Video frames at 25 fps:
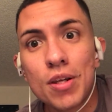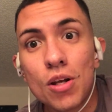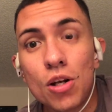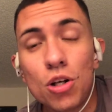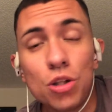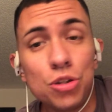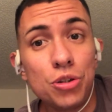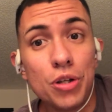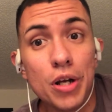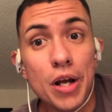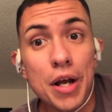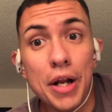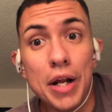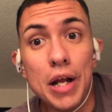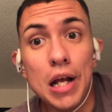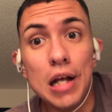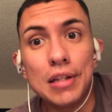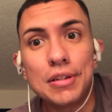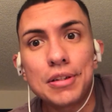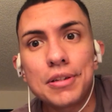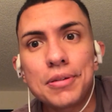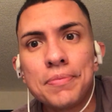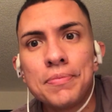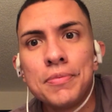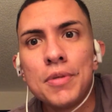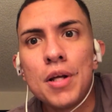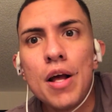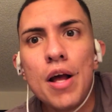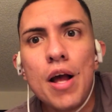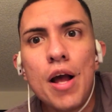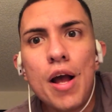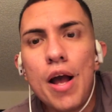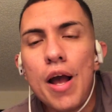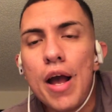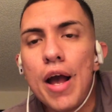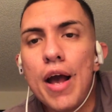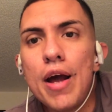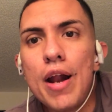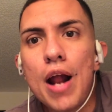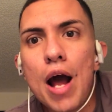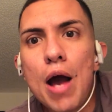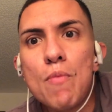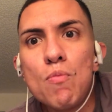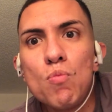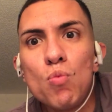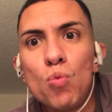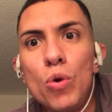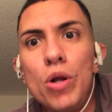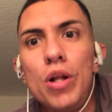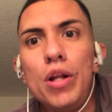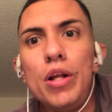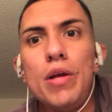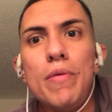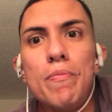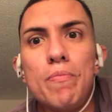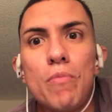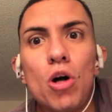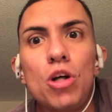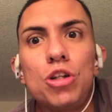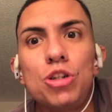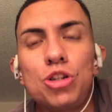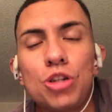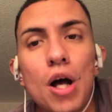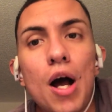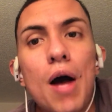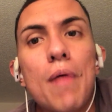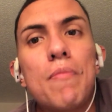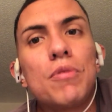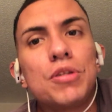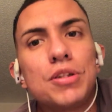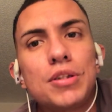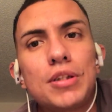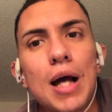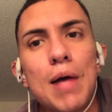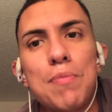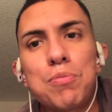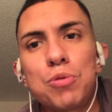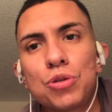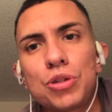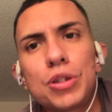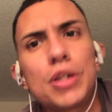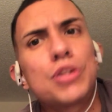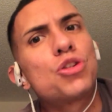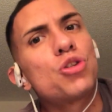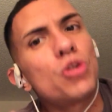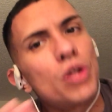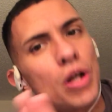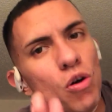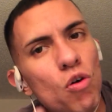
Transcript: Because they're idiots. And I'm really much, I'm a sapiosexual.